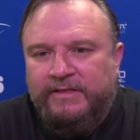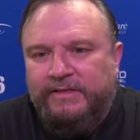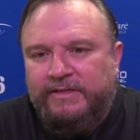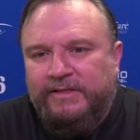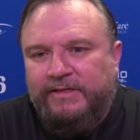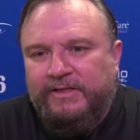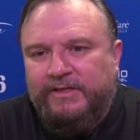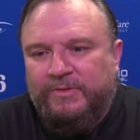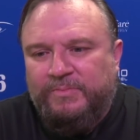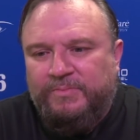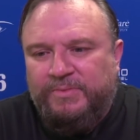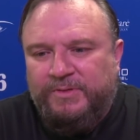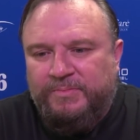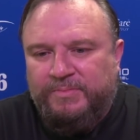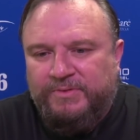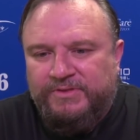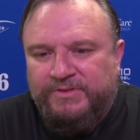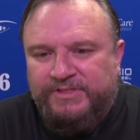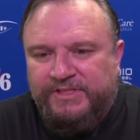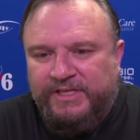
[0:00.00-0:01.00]
you know,
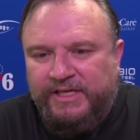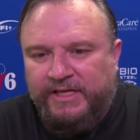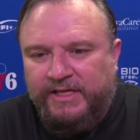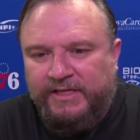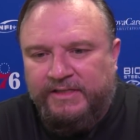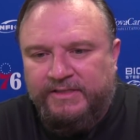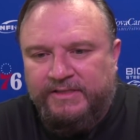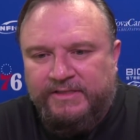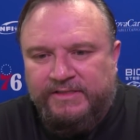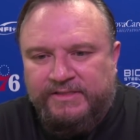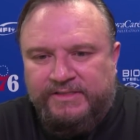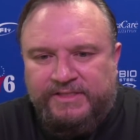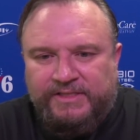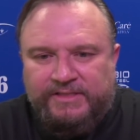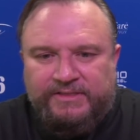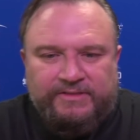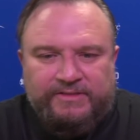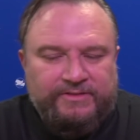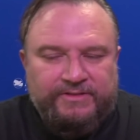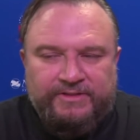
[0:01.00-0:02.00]
people saying the
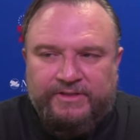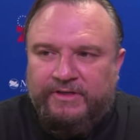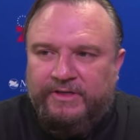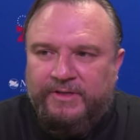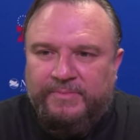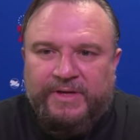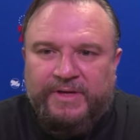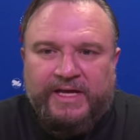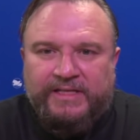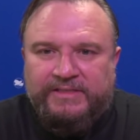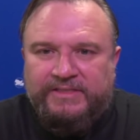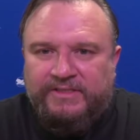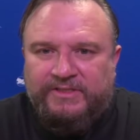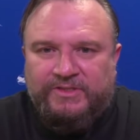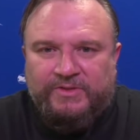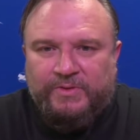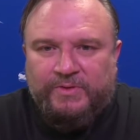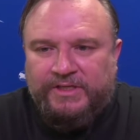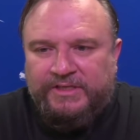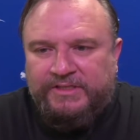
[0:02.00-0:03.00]
Sixers are in a bad
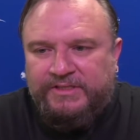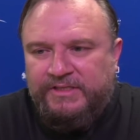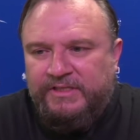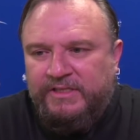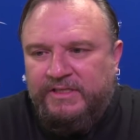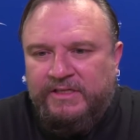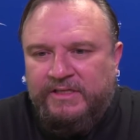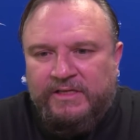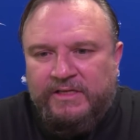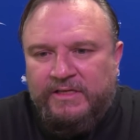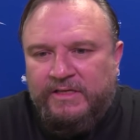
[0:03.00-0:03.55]
situation.